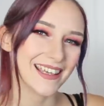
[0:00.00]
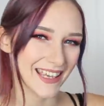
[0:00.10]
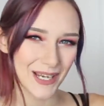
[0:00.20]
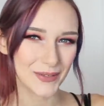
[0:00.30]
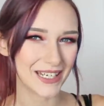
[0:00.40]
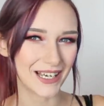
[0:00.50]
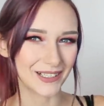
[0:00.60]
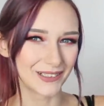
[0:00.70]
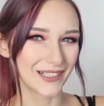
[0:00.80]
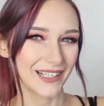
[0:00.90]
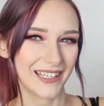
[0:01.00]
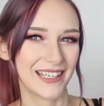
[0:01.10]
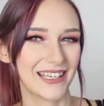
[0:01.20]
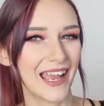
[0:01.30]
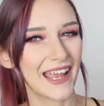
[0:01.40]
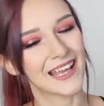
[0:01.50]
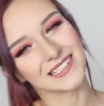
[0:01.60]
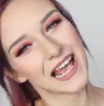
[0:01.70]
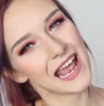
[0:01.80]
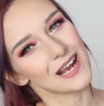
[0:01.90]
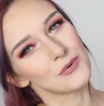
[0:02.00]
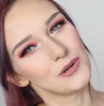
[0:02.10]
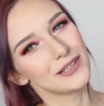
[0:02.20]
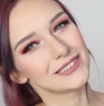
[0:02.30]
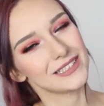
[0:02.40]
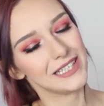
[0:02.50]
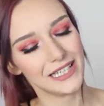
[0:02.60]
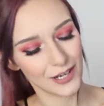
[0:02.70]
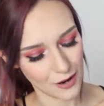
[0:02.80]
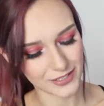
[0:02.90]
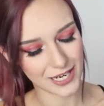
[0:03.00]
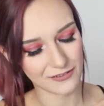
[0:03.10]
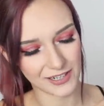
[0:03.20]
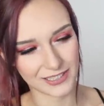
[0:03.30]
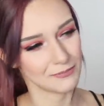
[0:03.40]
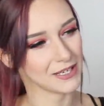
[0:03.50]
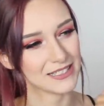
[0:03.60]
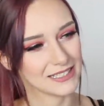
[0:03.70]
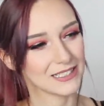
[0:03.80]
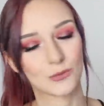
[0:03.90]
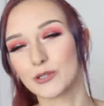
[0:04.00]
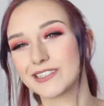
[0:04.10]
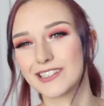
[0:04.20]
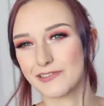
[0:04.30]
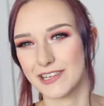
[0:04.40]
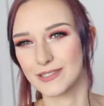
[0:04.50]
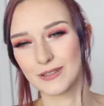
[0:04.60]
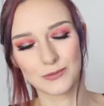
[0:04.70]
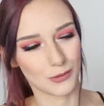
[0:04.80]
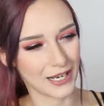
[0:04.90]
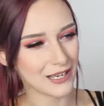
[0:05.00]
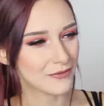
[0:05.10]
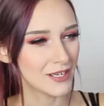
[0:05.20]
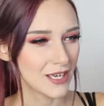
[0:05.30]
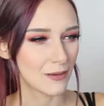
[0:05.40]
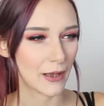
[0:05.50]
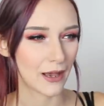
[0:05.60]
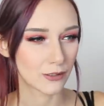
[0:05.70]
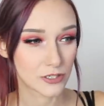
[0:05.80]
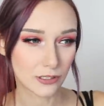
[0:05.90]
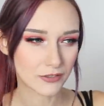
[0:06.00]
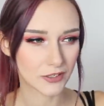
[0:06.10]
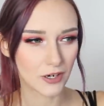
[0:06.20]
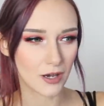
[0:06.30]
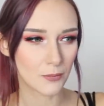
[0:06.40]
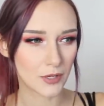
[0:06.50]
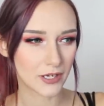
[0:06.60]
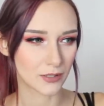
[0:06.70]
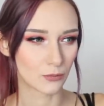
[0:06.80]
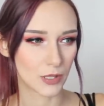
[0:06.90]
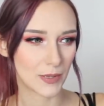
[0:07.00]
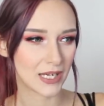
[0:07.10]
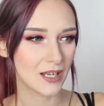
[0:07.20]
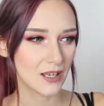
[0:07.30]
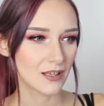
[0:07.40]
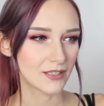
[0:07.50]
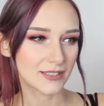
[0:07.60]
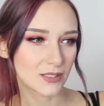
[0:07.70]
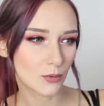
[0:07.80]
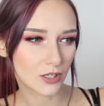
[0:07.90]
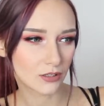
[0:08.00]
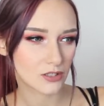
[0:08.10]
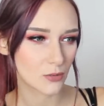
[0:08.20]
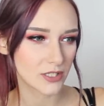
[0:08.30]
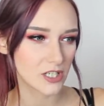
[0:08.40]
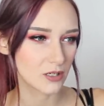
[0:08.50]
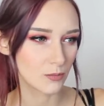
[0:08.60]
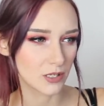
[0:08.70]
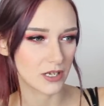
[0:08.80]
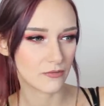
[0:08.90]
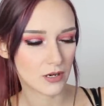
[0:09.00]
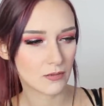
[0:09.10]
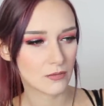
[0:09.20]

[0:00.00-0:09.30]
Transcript: Here we know he is a quality content creator because he's quoting the transformed wife about how children are not a burden, women. This is what culture wants you to believe.